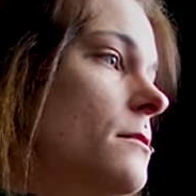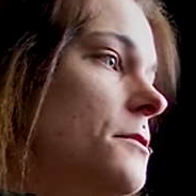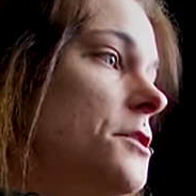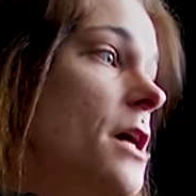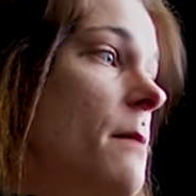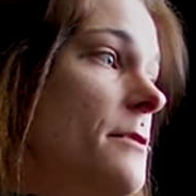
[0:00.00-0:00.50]
To
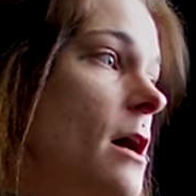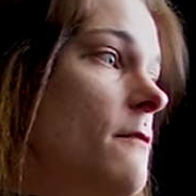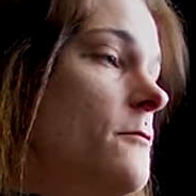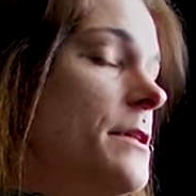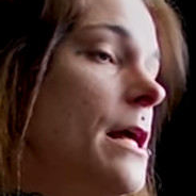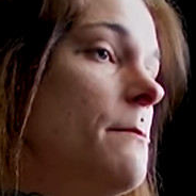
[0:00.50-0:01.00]
top it off,
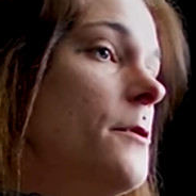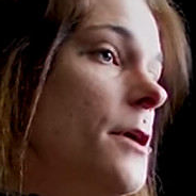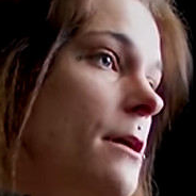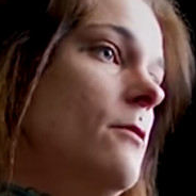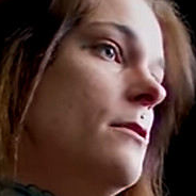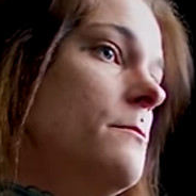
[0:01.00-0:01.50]
when they put
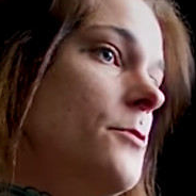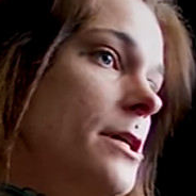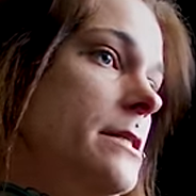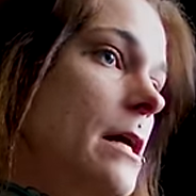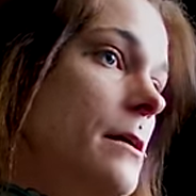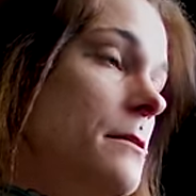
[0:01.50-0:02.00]
you in
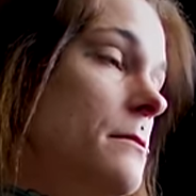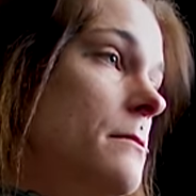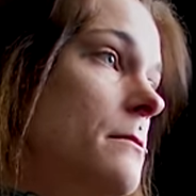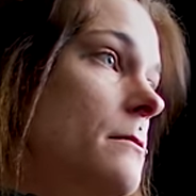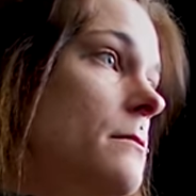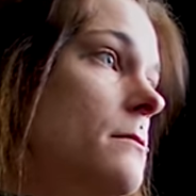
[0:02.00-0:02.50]
prison,
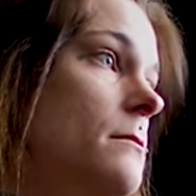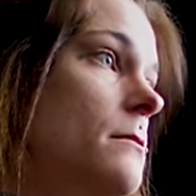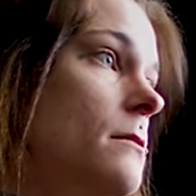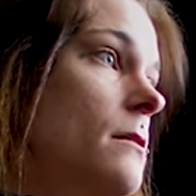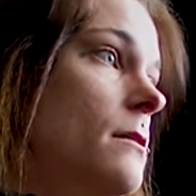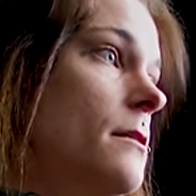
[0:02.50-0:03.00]

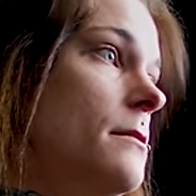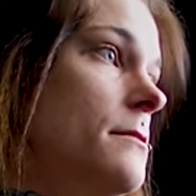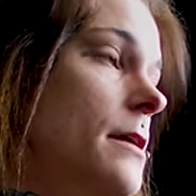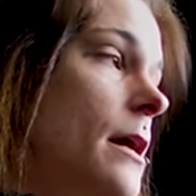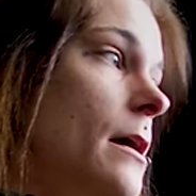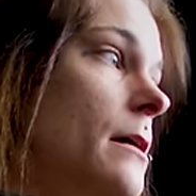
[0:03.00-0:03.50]

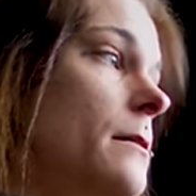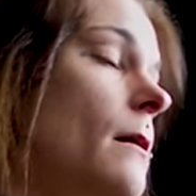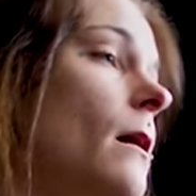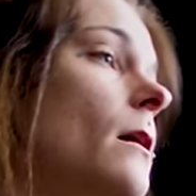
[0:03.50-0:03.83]
they,